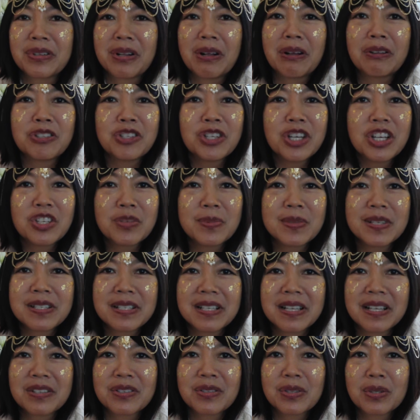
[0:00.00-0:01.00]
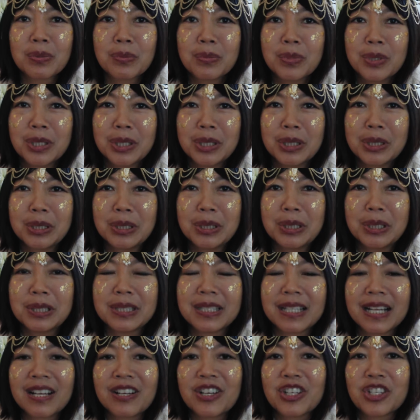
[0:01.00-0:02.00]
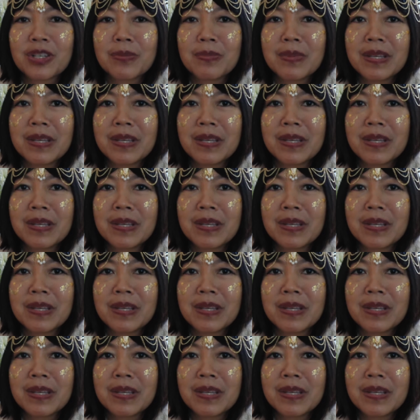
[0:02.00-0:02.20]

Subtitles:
all judgments against the world and how it should